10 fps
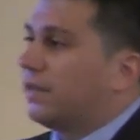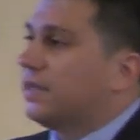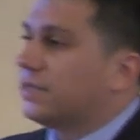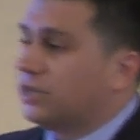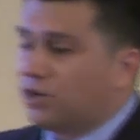on
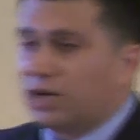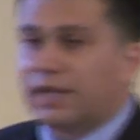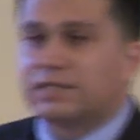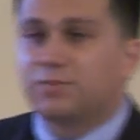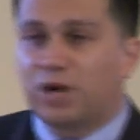these
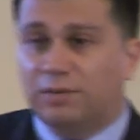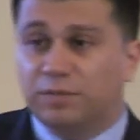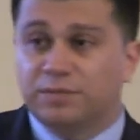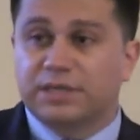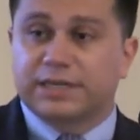internalizing
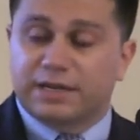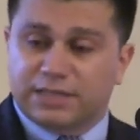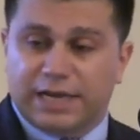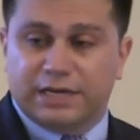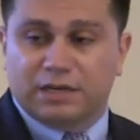problems like
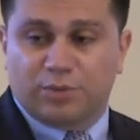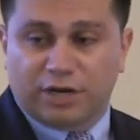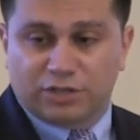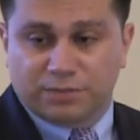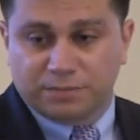anxiety and
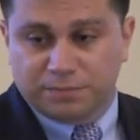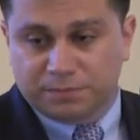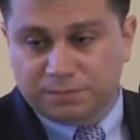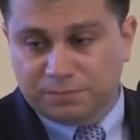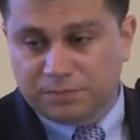depression,
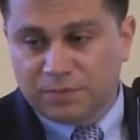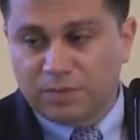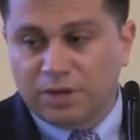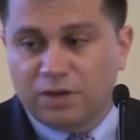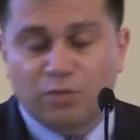
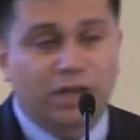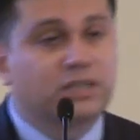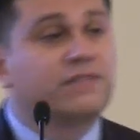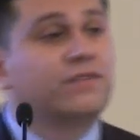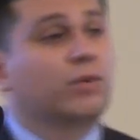
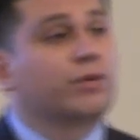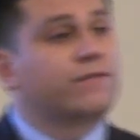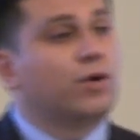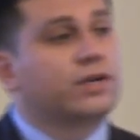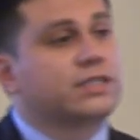relative to when we're
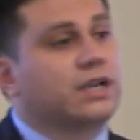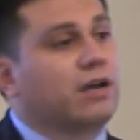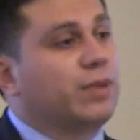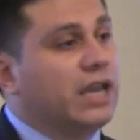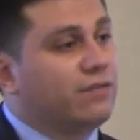focusing
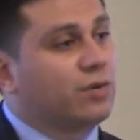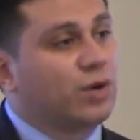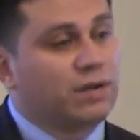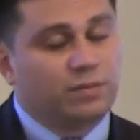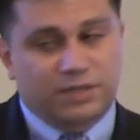on behavior
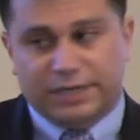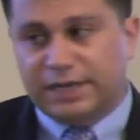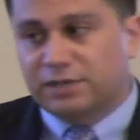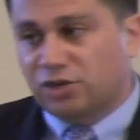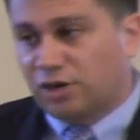problems like
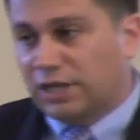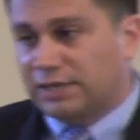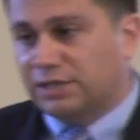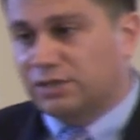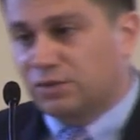
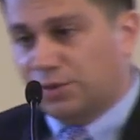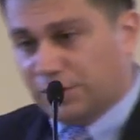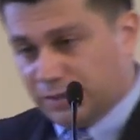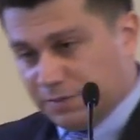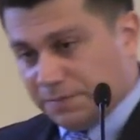externalizing
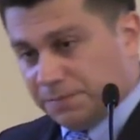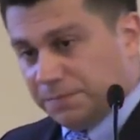disorders.